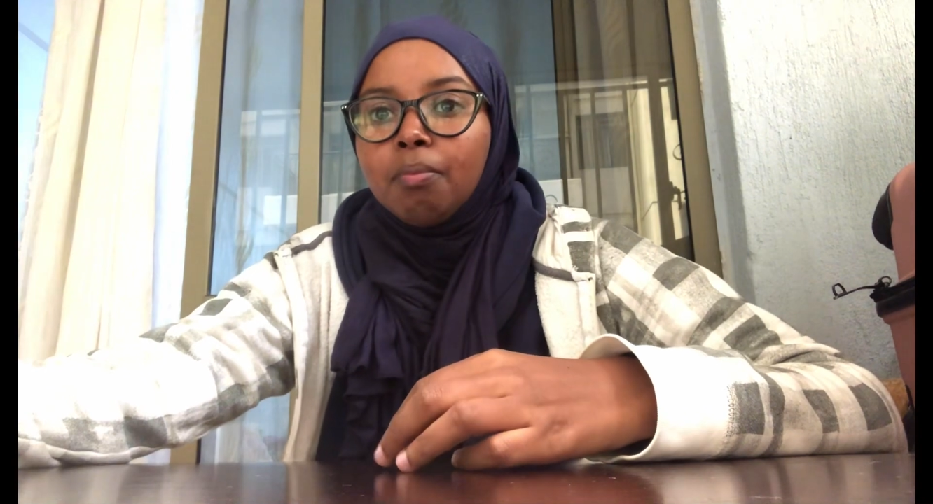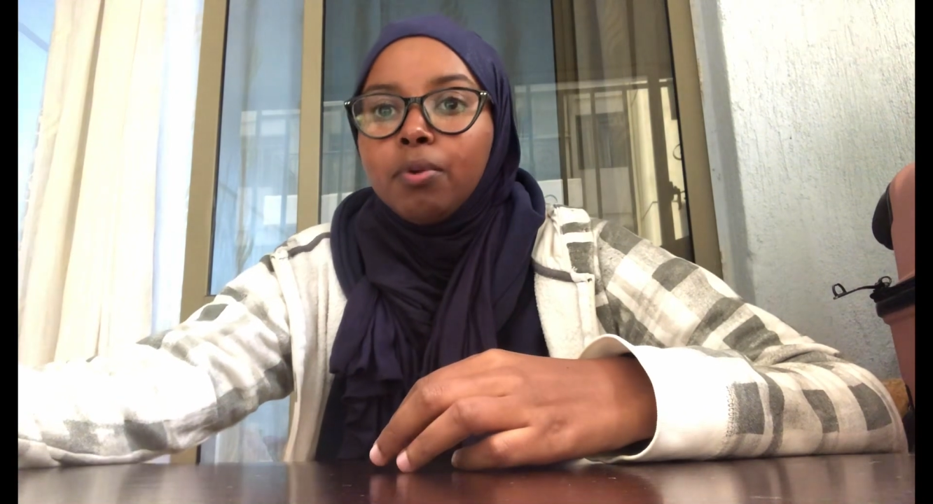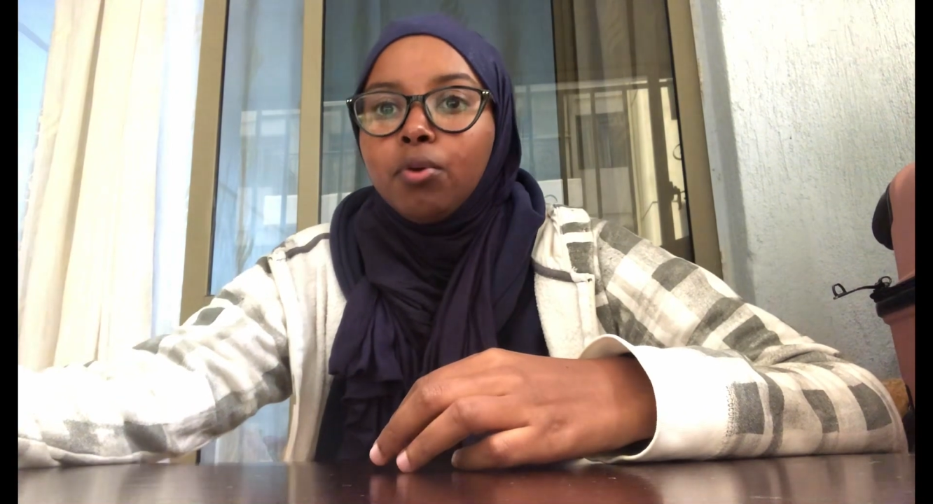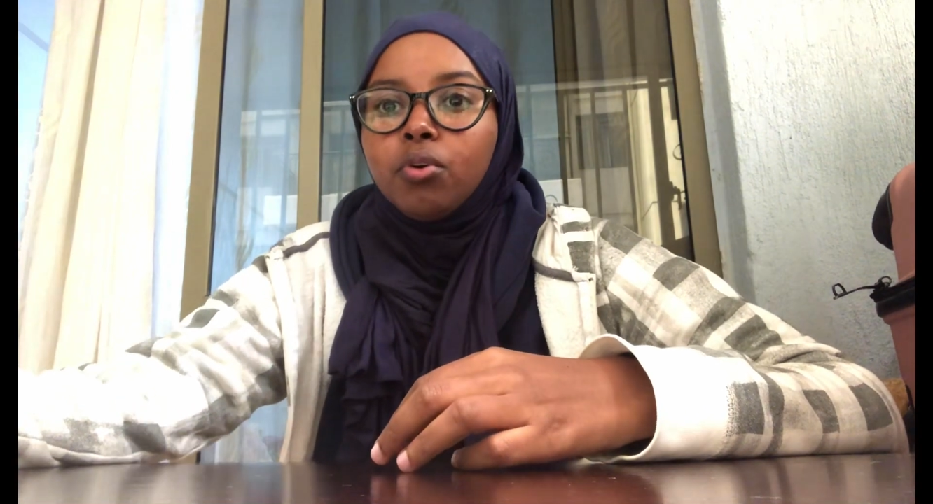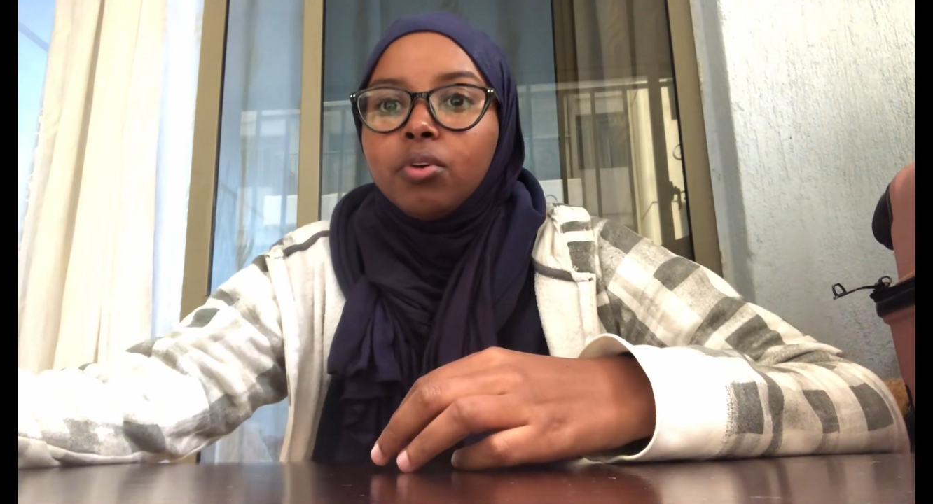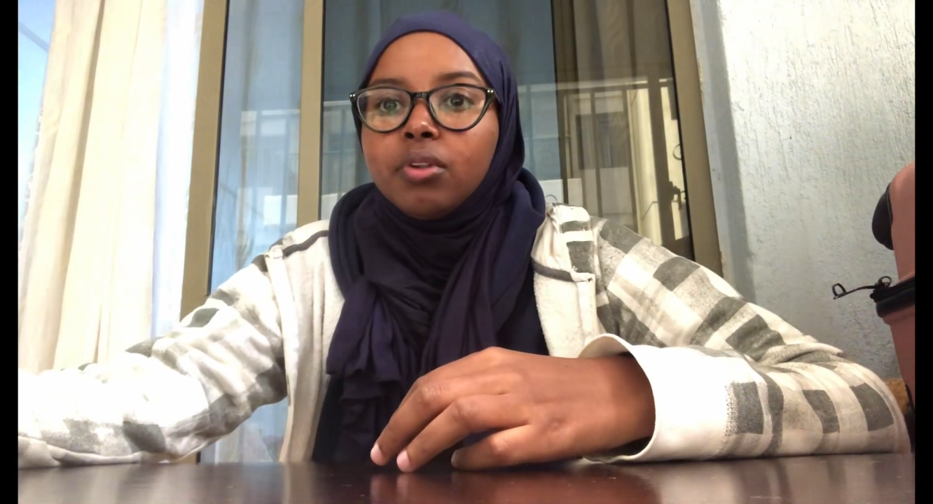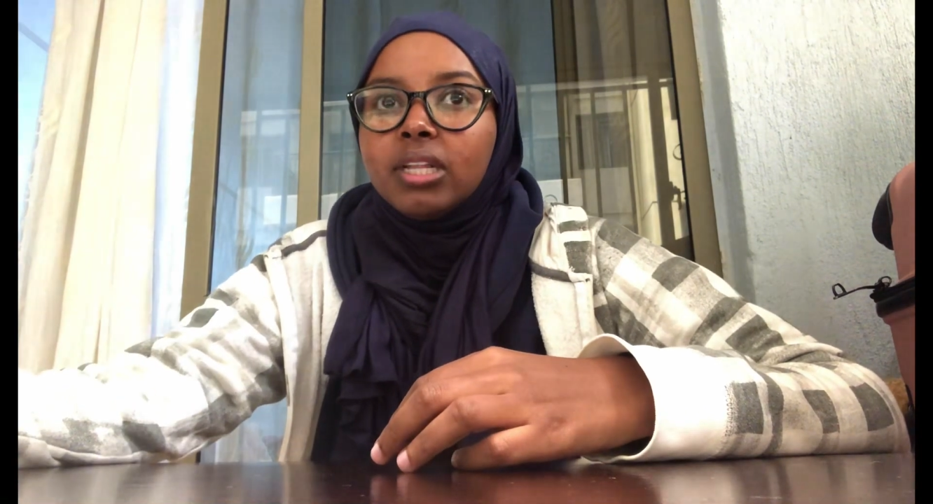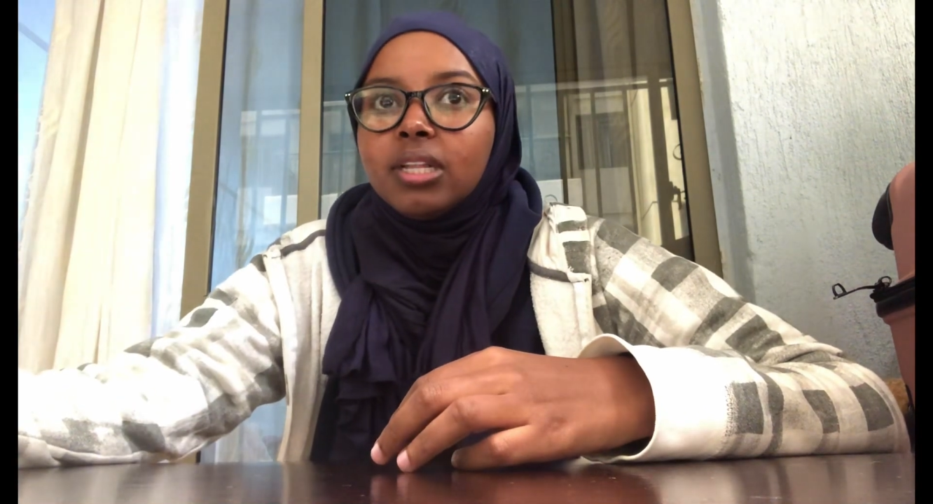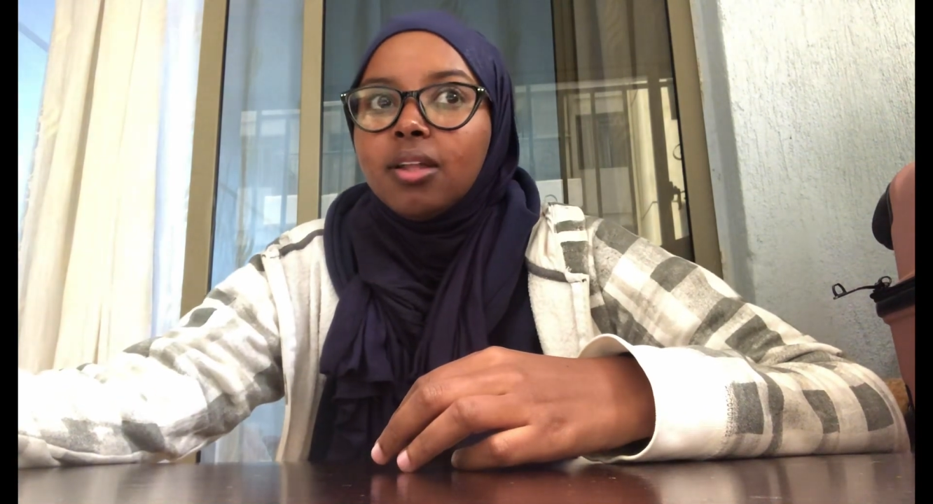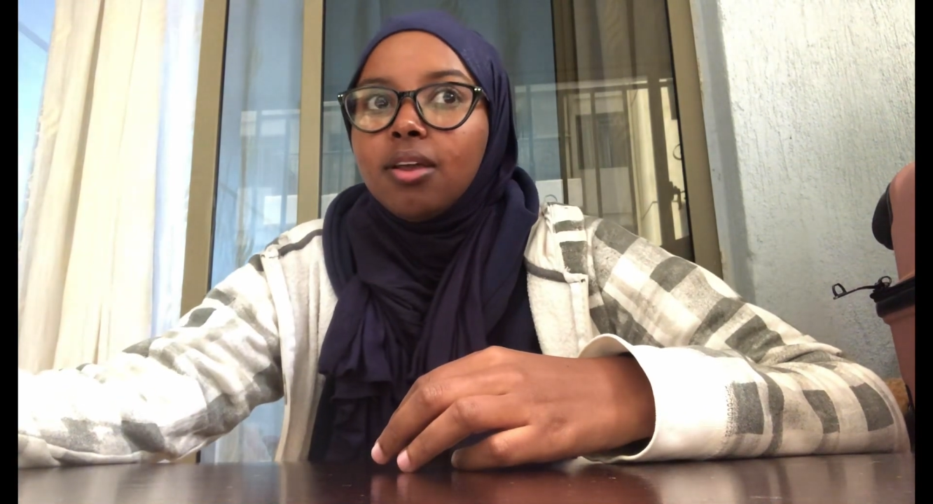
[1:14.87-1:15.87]
because,
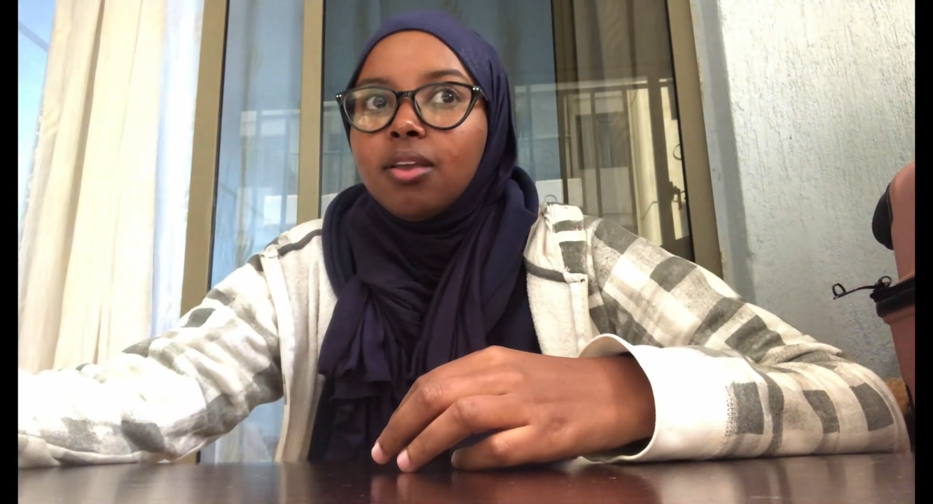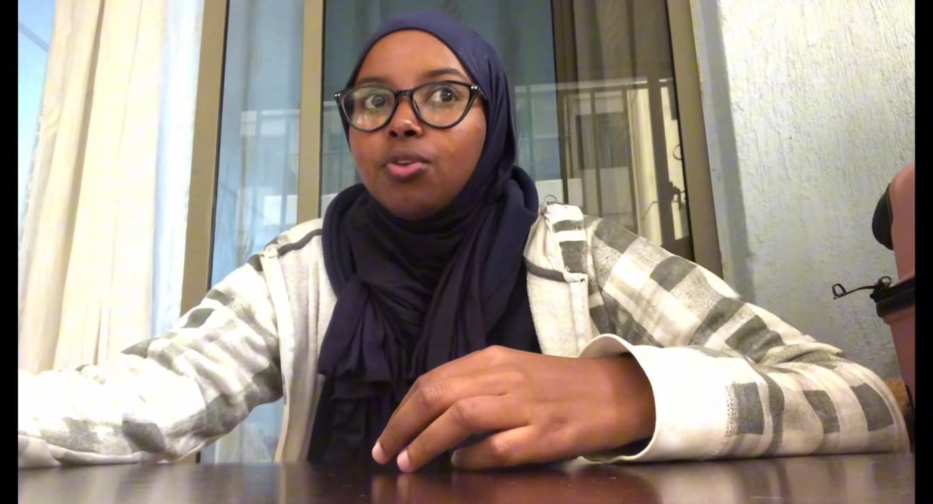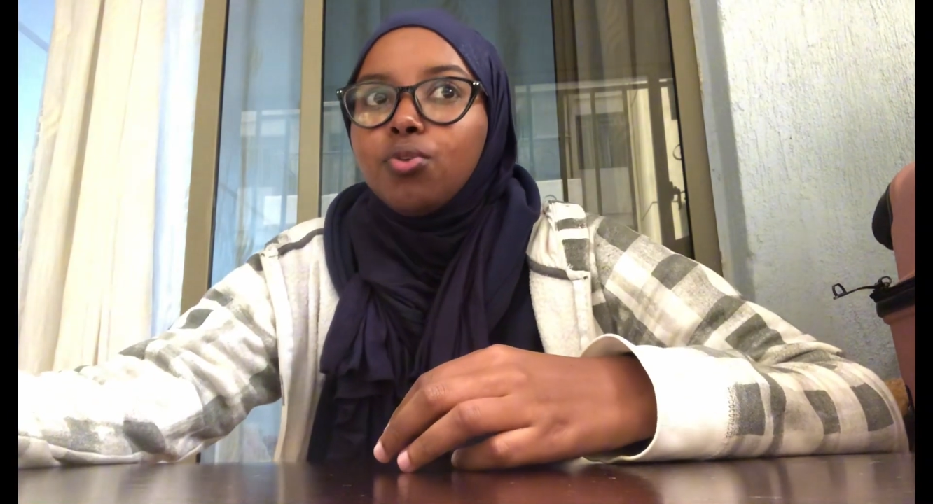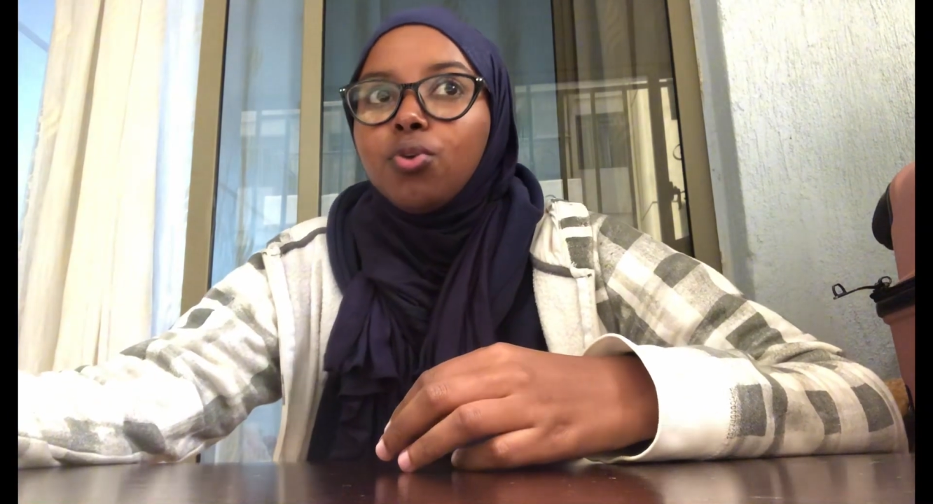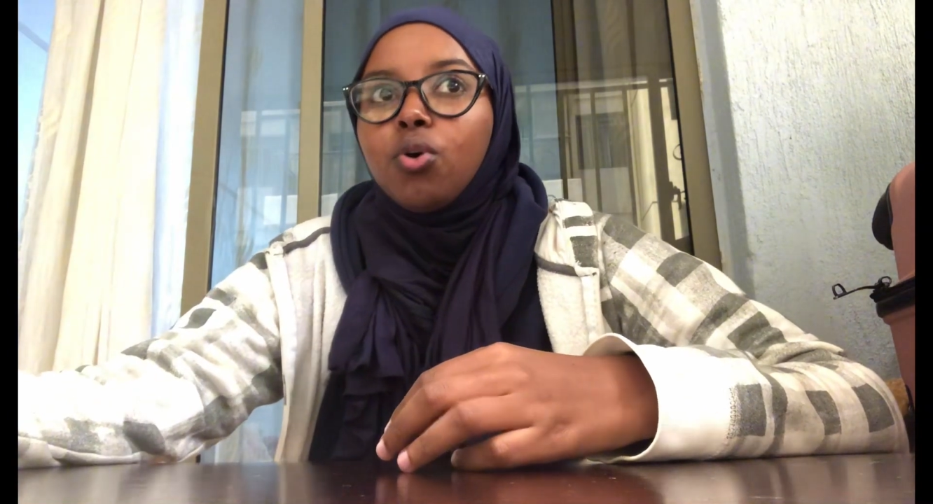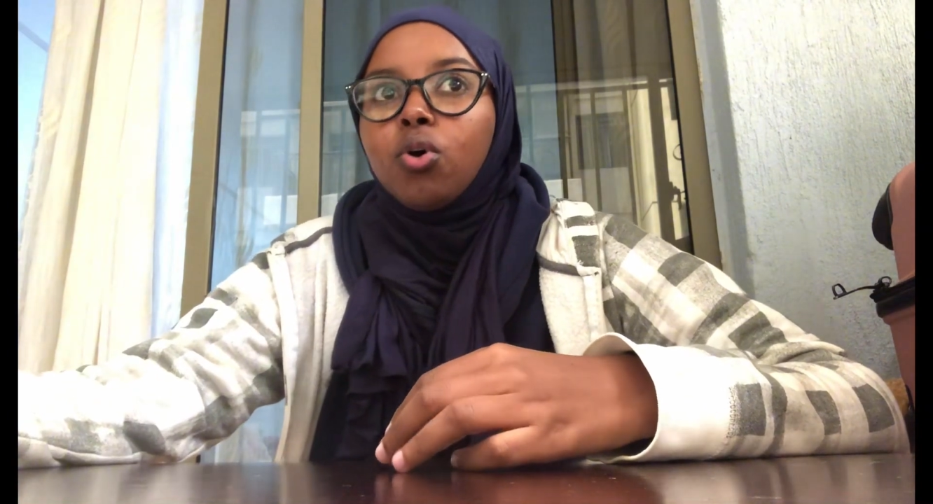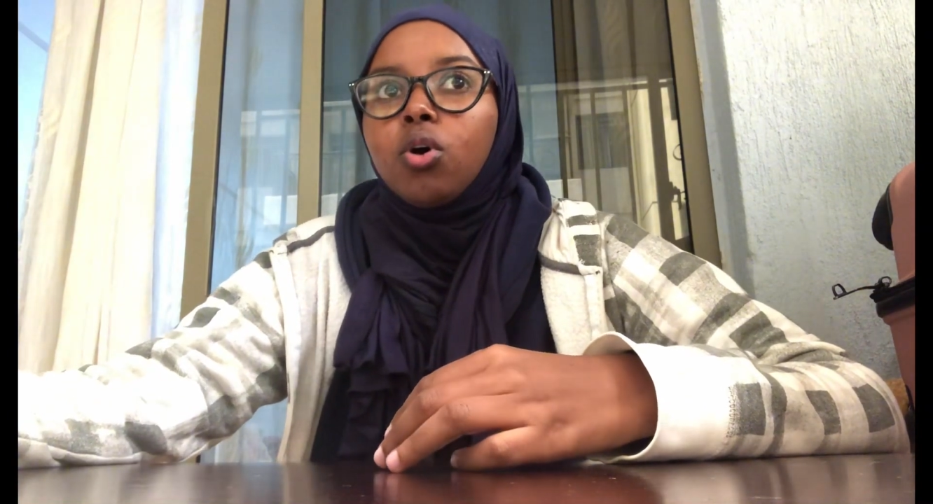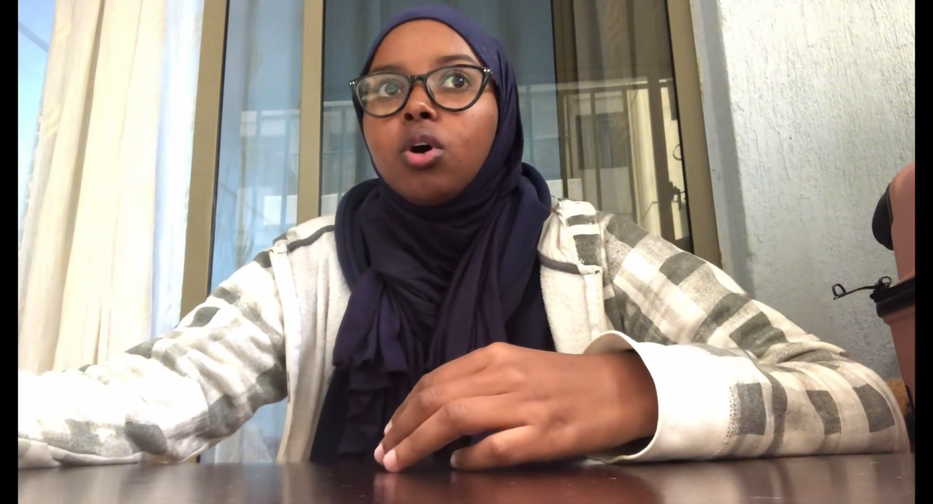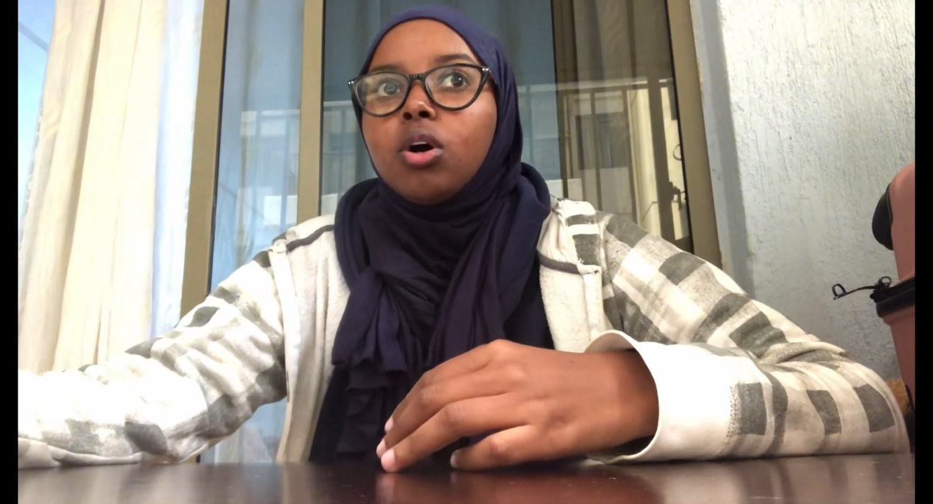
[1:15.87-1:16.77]
you know,